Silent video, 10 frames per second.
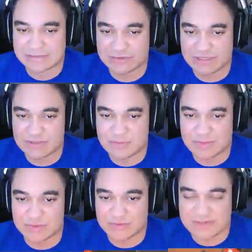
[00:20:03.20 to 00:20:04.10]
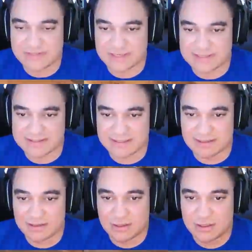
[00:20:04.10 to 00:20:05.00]
to get in people's face, like I said.
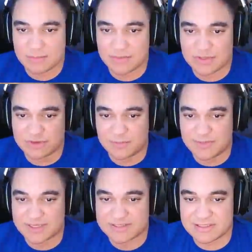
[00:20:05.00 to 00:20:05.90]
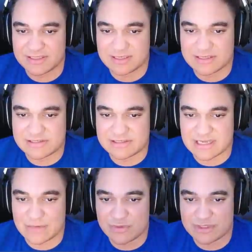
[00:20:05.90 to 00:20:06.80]
The biggest thing is
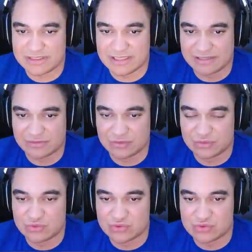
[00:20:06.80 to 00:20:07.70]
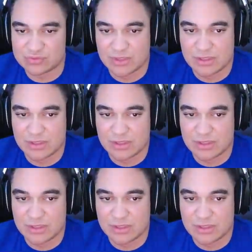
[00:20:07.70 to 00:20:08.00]
I really like to just